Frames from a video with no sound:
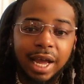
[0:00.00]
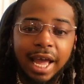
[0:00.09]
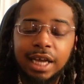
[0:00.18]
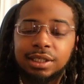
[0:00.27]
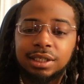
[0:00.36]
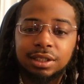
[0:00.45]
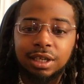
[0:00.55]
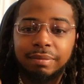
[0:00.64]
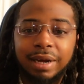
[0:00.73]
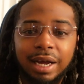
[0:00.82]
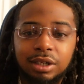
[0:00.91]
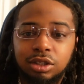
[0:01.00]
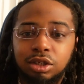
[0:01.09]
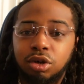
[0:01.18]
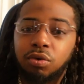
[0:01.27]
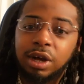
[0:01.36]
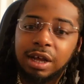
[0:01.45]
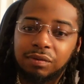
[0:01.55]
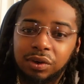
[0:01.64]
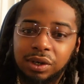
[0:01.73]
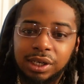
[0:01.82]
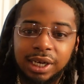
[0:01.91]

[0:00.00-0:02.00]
access number out to whoever.